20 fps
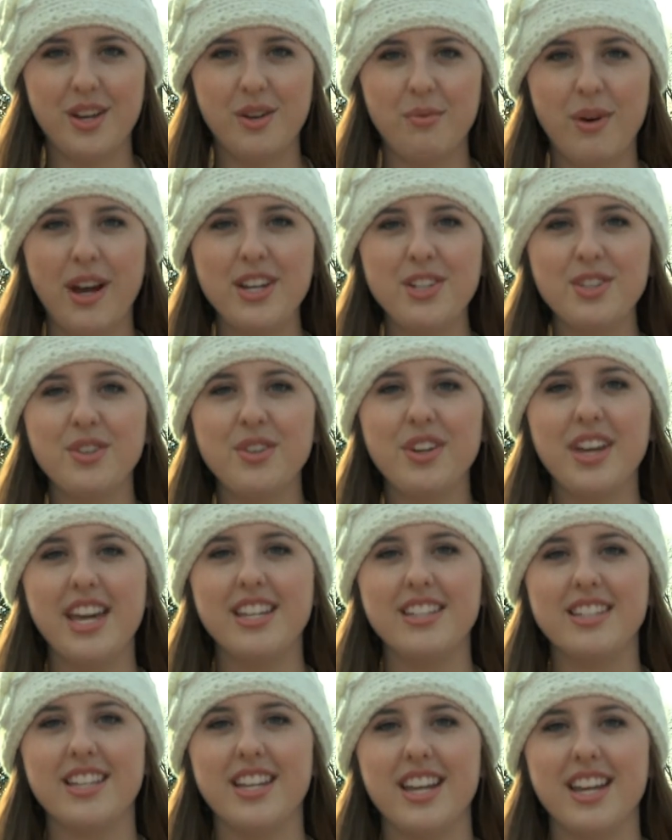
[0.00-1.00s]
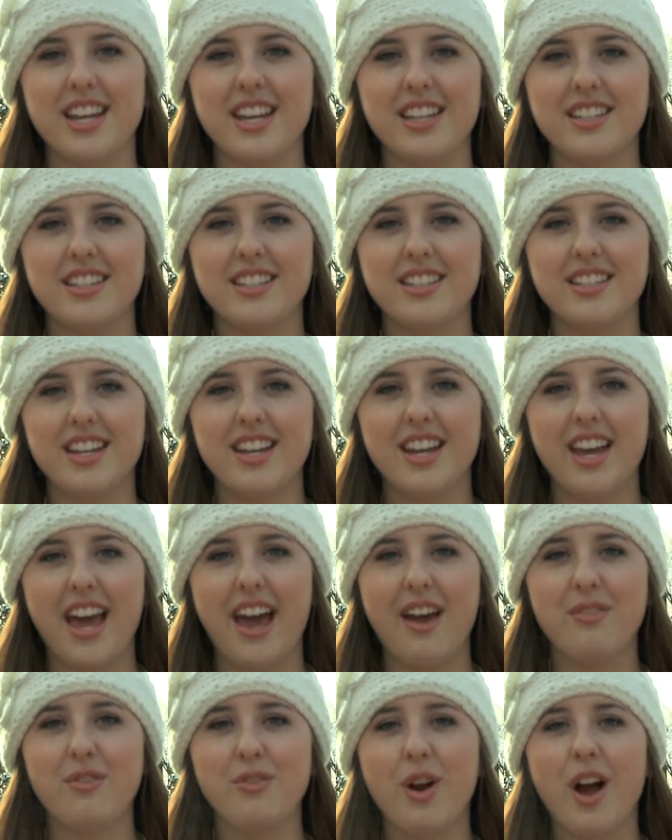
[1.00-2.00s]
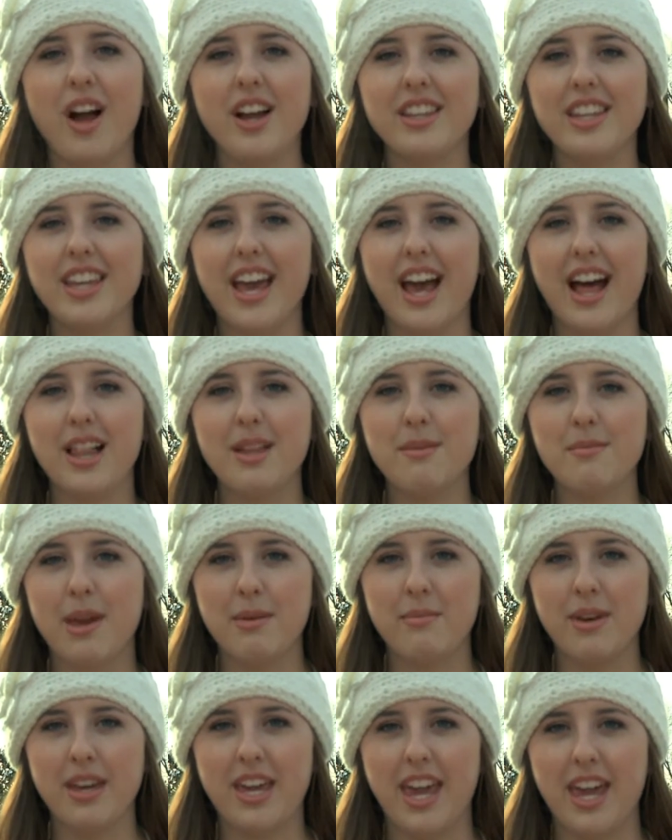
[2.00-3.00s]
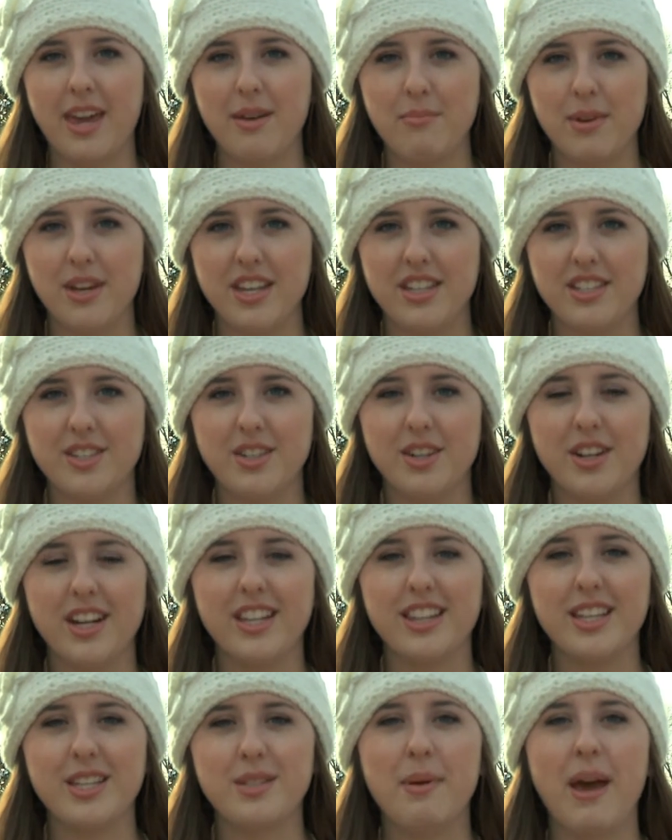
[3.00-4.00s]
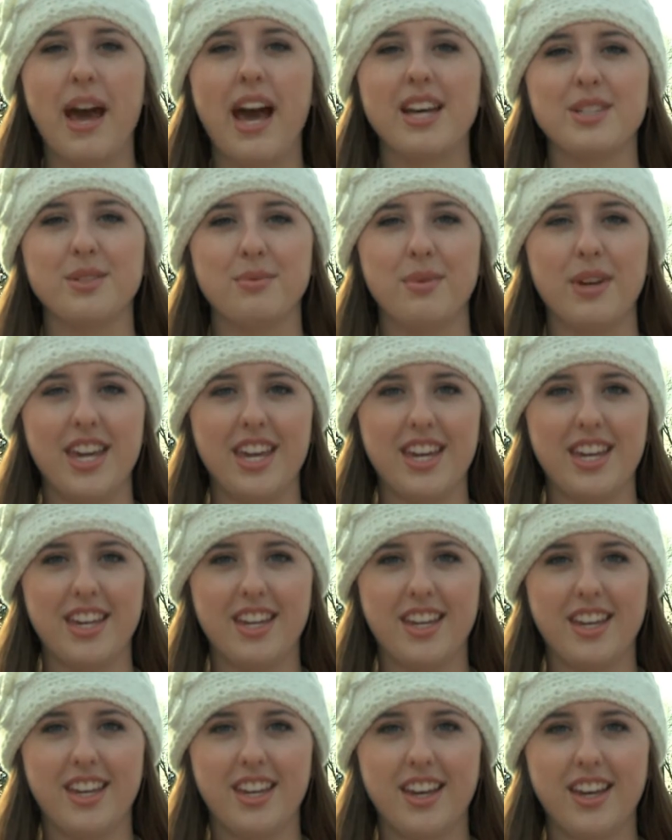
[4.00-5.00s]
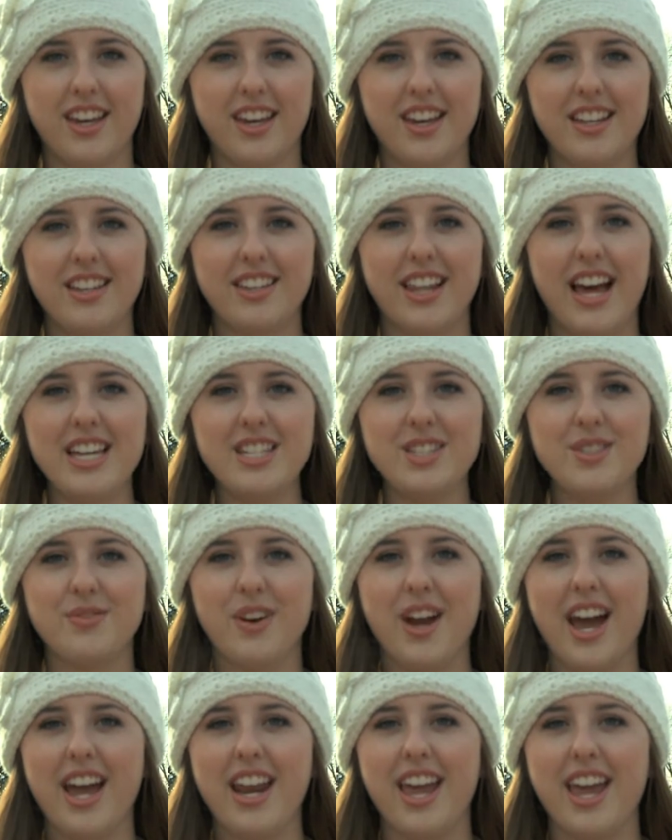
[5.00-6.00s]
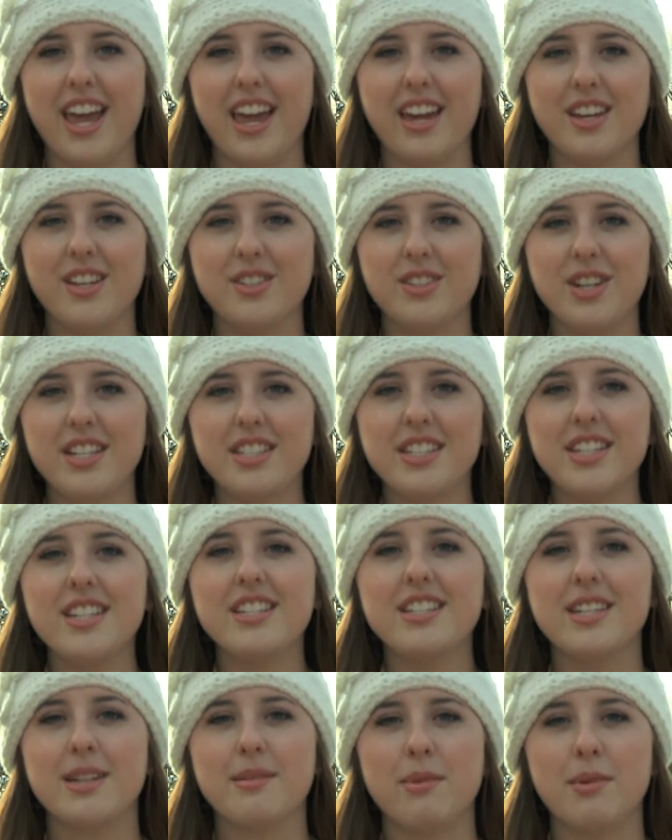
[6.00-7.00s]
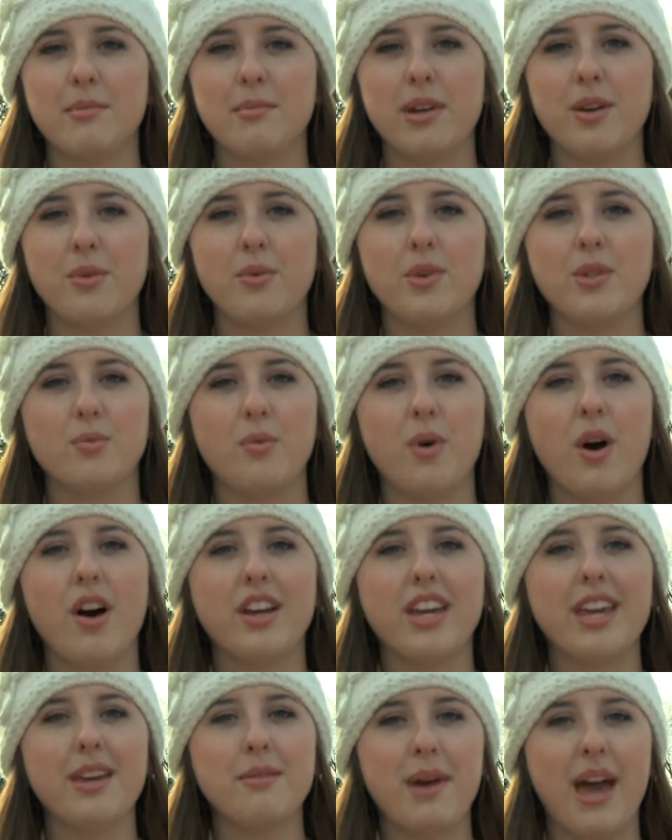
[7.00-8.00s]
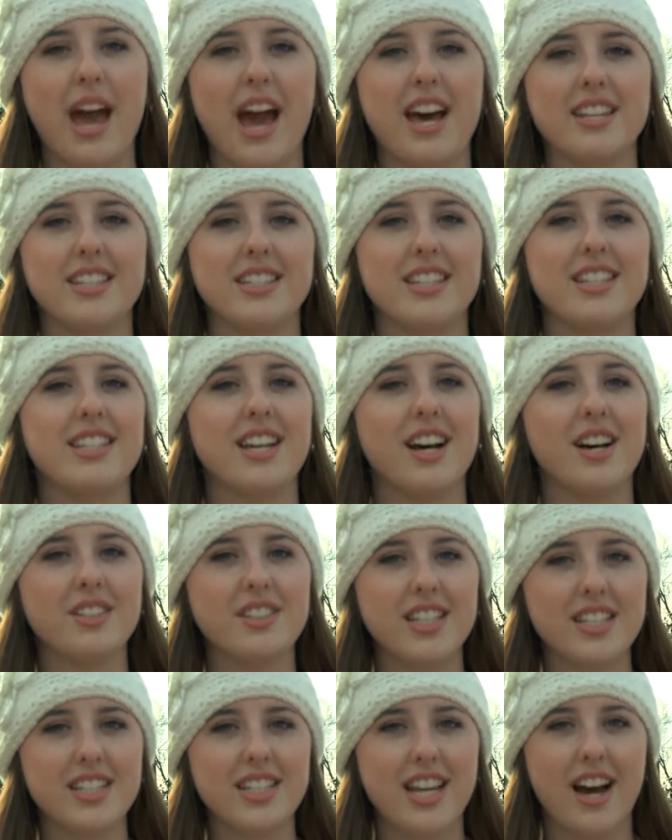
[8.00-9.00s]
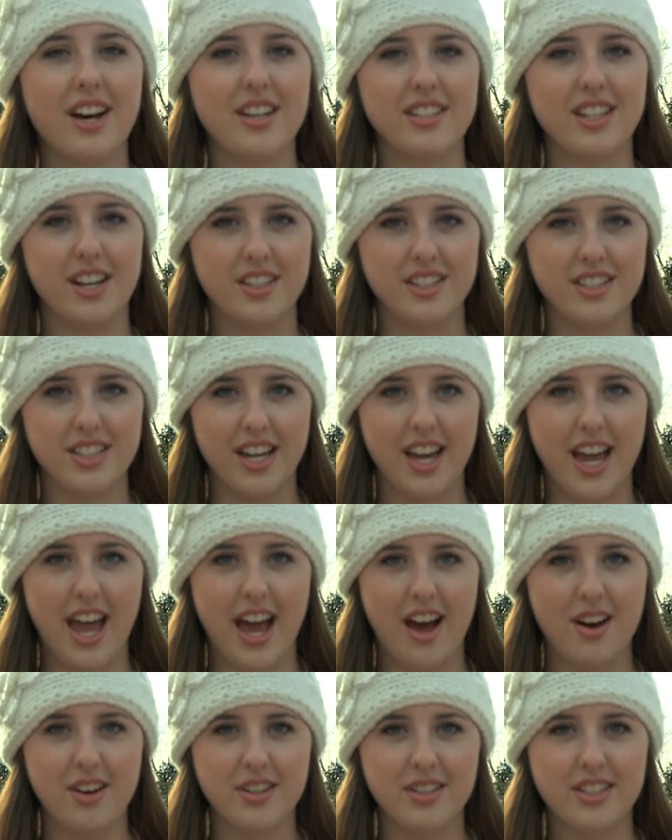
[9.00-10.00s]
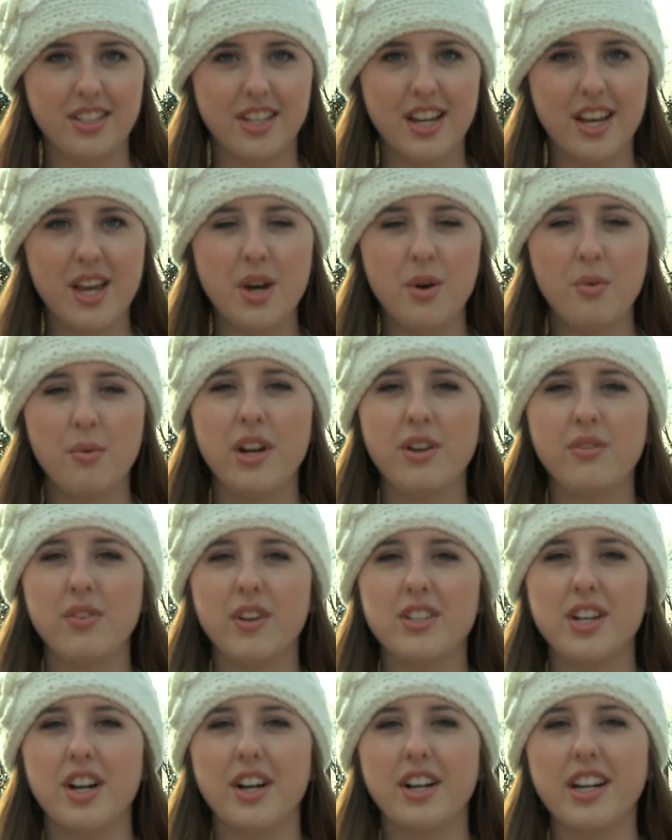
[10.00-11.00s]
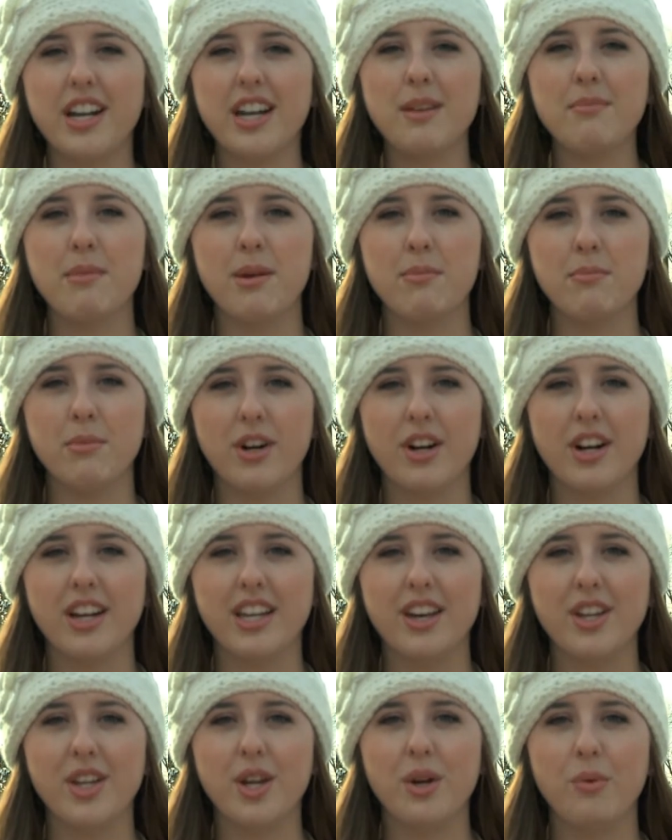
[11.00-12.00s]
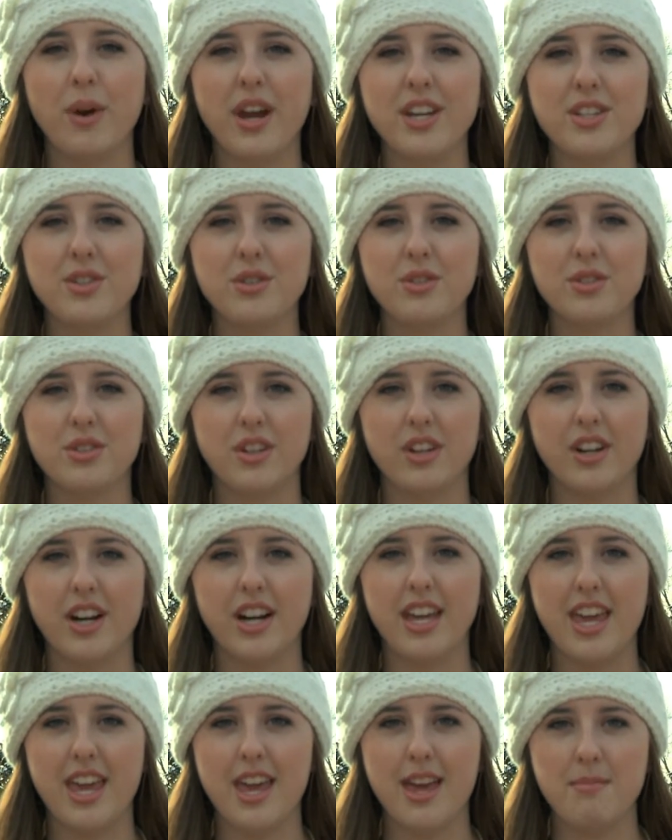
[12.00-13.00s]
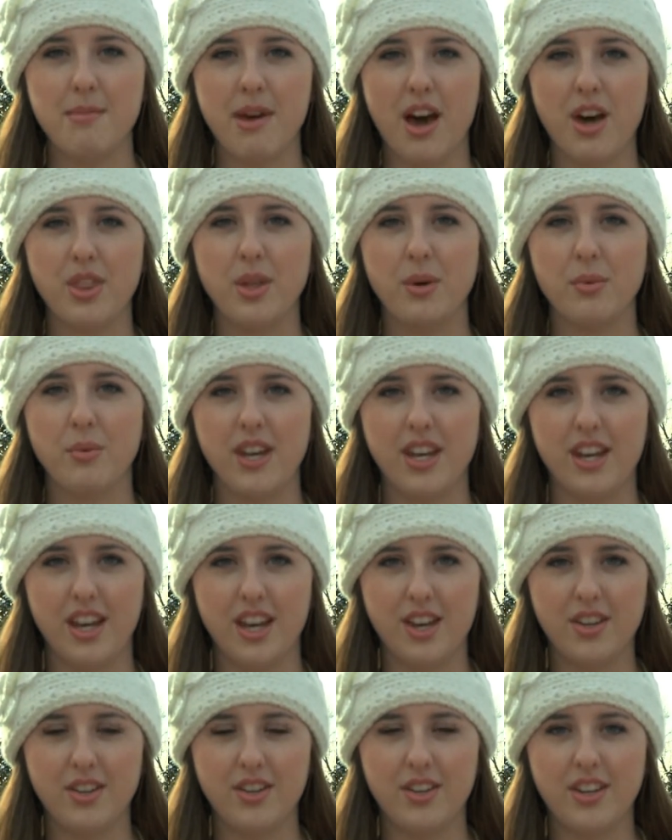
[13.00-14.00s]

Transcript: Racial incidents have rocked the Alabama campus during this past week. Last Friday, Justin Zimmerman was walking past the Delta Tau Delta house when a fraternity member yelled a racial slur at him out the window.